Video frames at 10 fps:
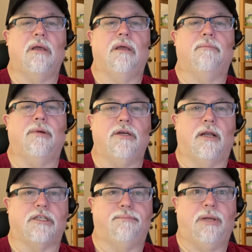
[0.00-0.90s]
But you can
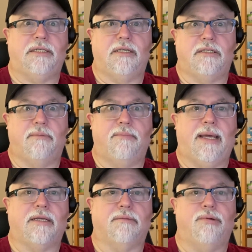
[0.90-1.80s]
also place these in
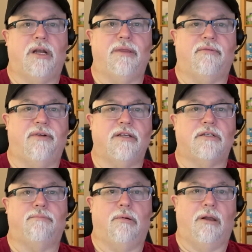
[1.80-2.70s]
bags and put them in the
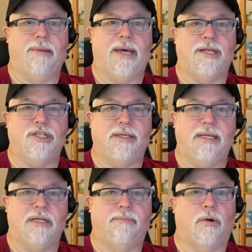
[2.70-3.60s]
freezer, pull them out as you need
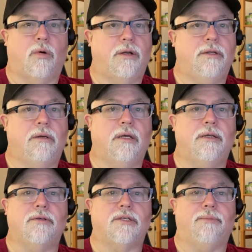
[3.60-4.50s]
them, or you could
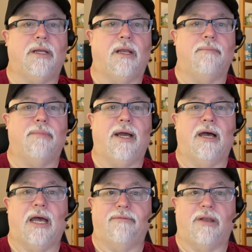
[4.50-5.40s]
do something like buy
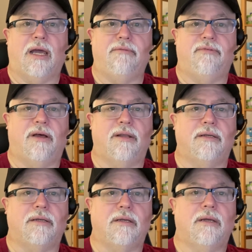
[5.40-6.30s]
Hive Alive
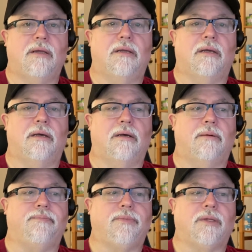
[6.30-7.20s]
fondant.
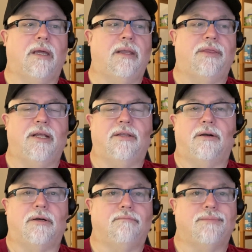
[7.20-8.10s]
And I think there
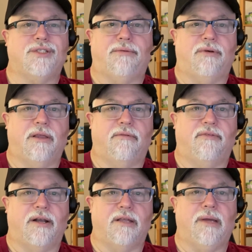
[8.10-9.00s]
are several other
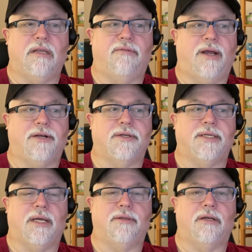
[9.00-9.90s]
fondant manufacturers
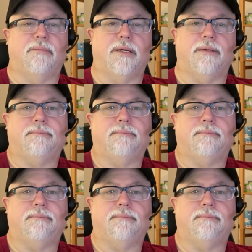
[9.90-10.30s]
out there, but